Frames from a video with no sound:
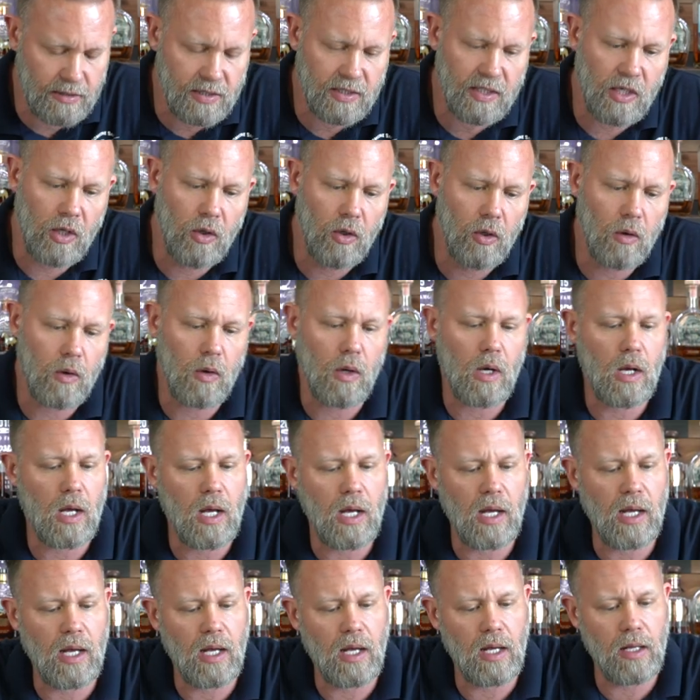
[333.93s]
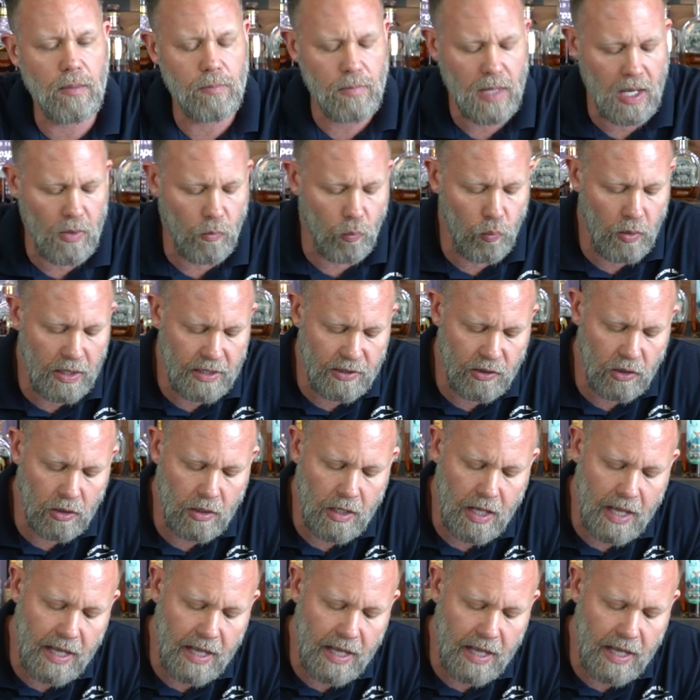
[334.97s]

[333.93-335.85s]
So my winner,